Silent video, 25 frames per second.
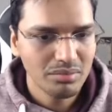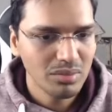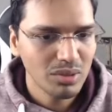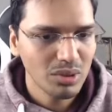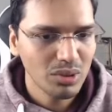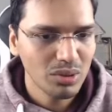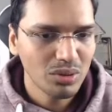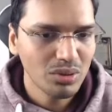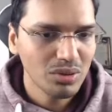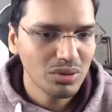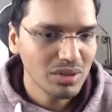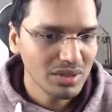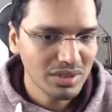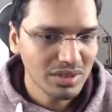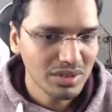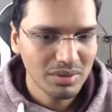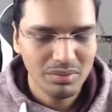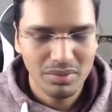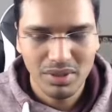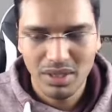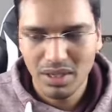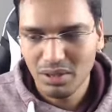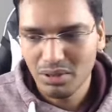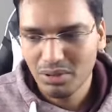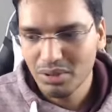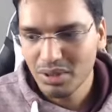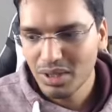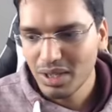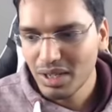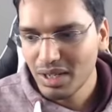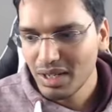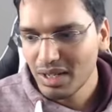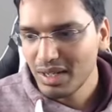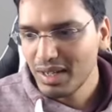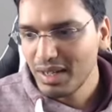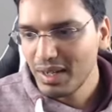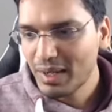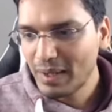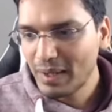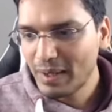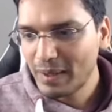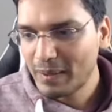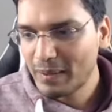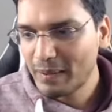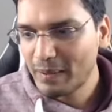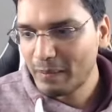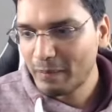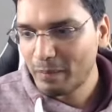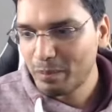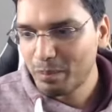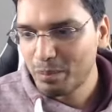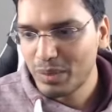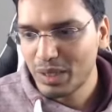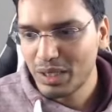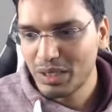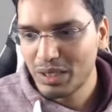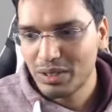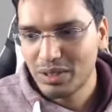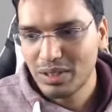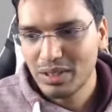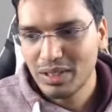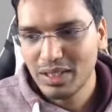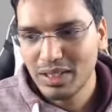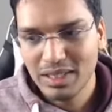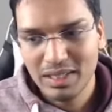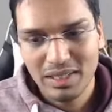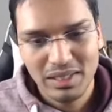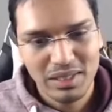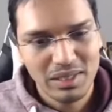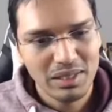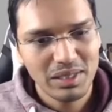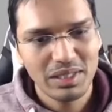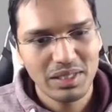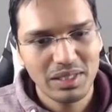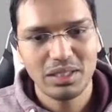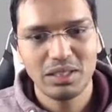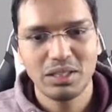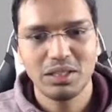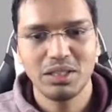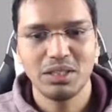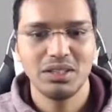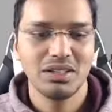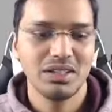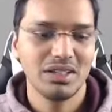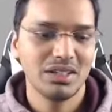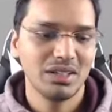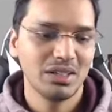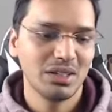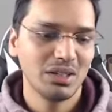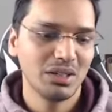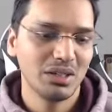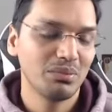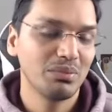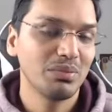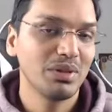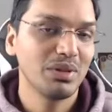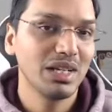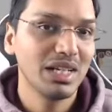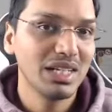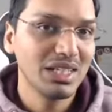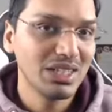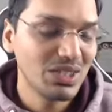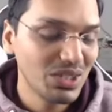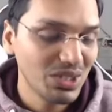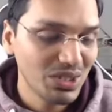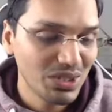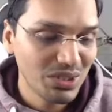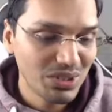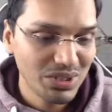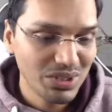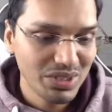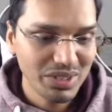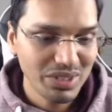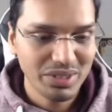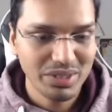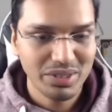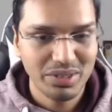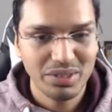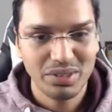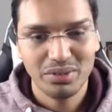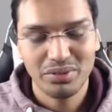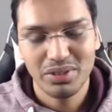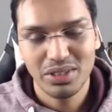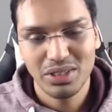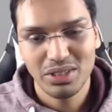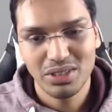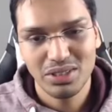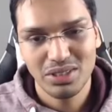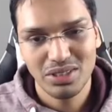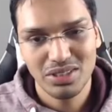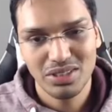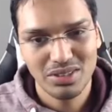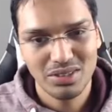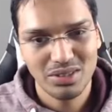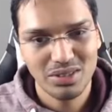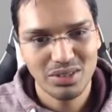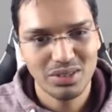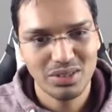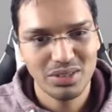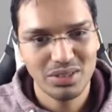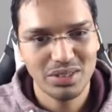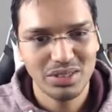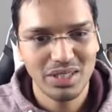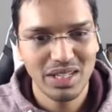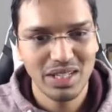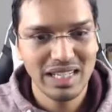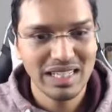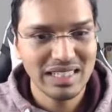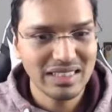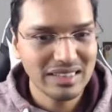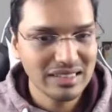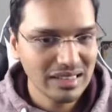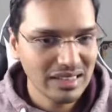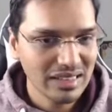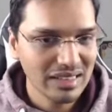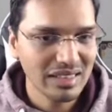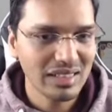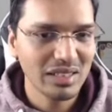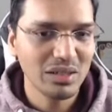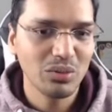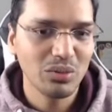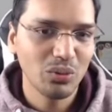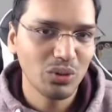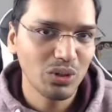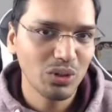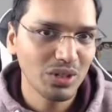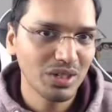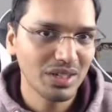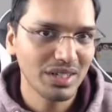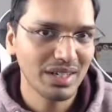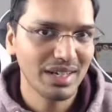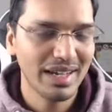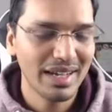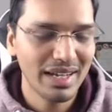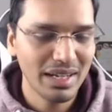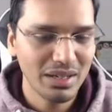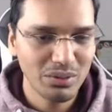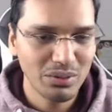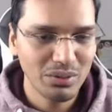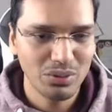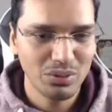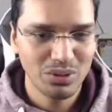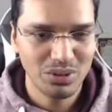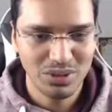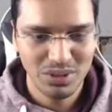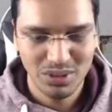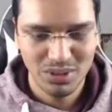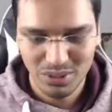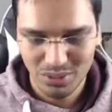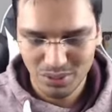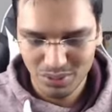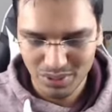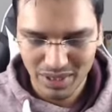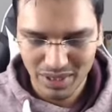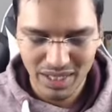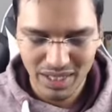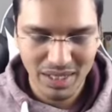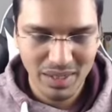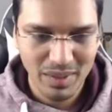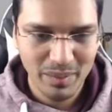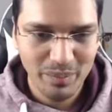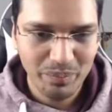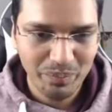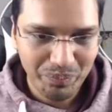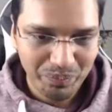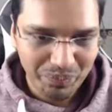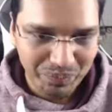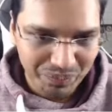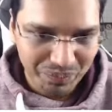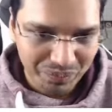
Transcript: hold somehow. But luckily he played g6, which is exactly what I wanted to get.